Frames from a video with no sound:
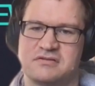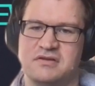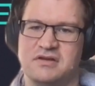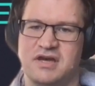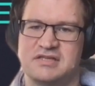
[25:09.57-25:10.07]

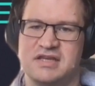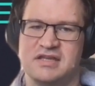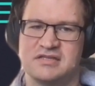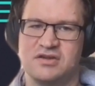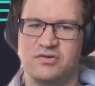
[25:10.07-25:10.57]
because I
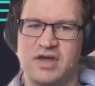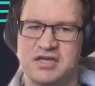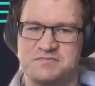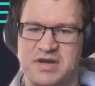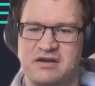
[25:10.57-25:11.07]
said it's
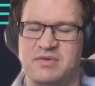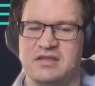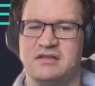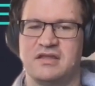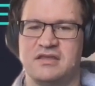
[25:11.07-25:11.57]
so
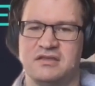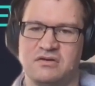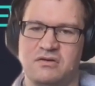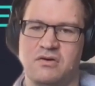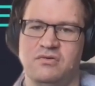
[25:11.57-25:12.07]
experimental that
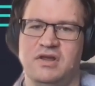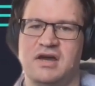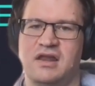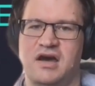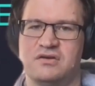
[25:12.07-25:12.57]
it
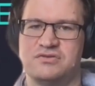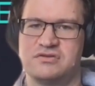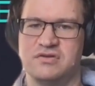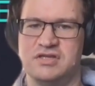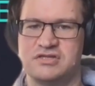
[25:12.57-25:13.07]
only
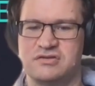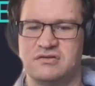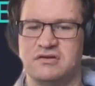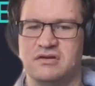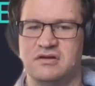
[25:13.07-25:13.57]
allows to
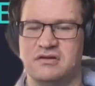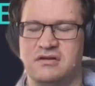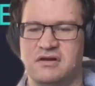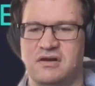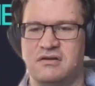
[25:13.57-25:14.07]

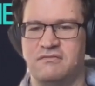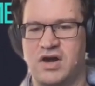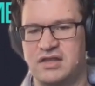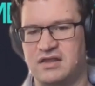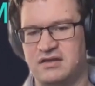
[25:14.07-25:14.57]
install
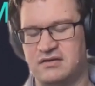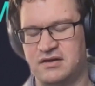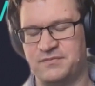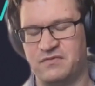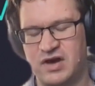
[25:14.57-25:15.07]

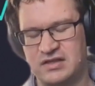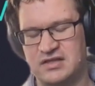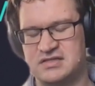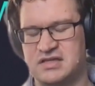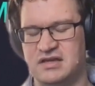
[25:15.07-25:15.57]

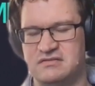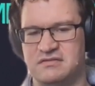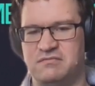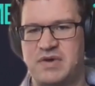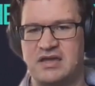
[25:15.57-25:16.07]

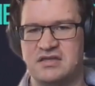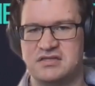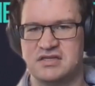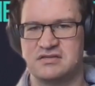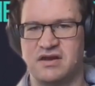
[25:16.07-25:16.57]
whitelisted
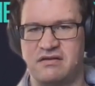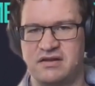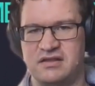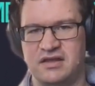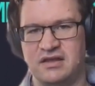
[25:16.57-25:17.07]
packages
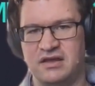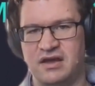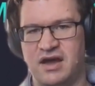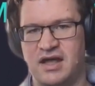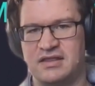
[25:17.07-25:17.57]
directly,
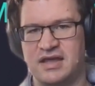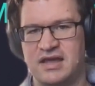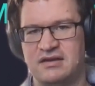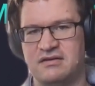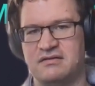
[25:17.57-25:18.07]
and
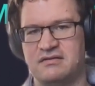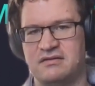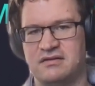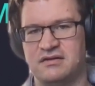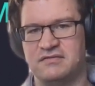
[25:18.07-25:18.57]
then